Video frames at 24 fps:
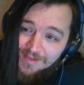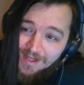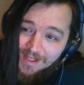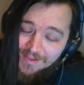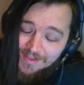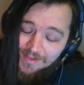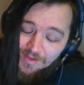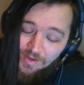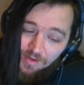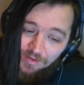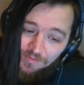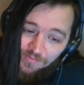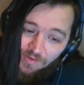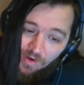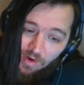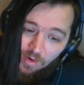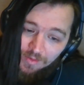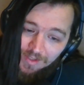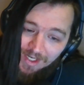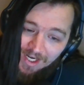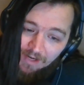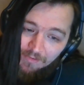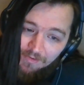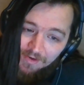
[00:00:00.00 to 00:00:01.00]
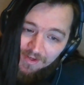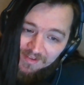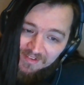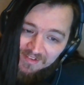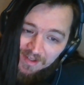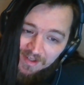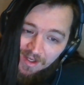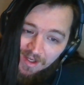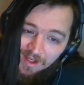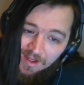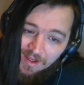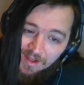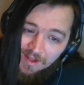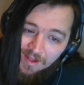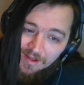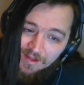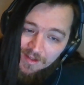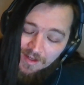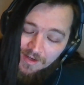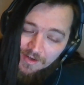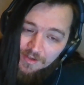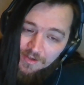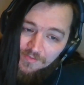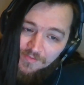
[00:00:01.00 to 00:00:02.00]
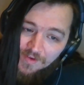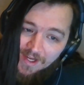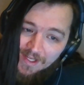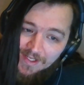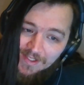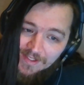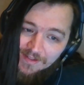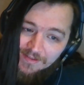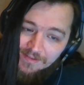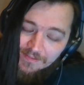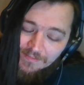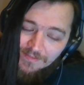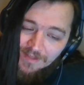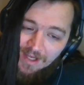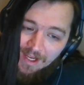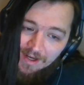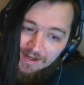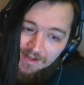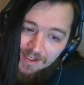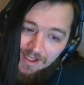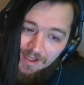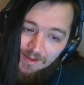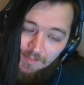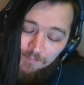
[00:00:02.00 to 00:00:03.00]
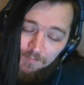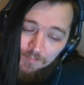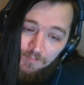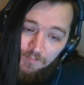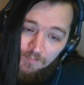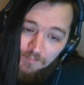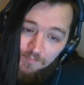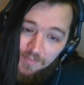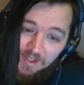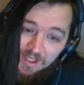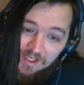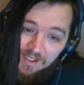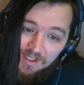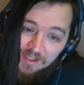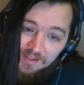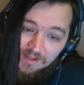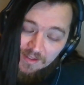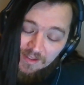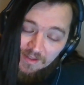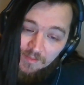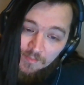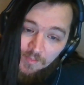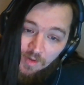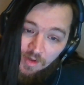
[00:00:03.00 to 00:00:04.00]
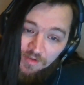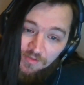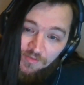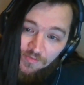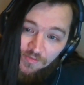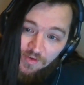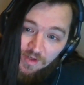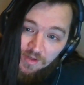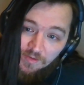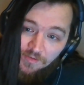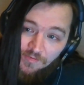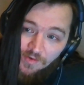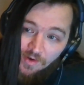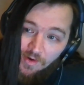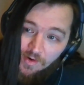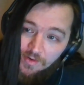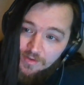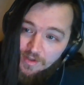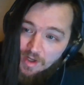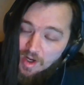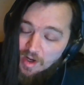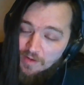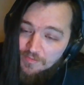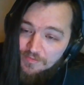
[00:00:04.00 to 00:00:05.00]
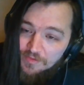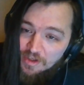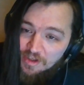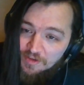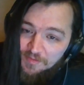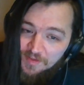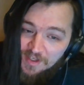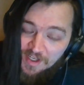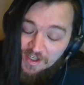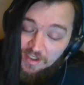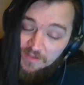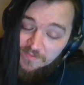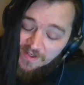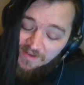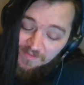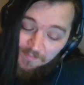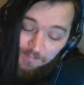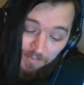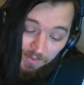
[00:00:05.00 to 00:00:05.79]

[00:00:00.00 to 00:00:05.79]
in those forward areas. You could have had Tanaka be the most further forward of those. You could have even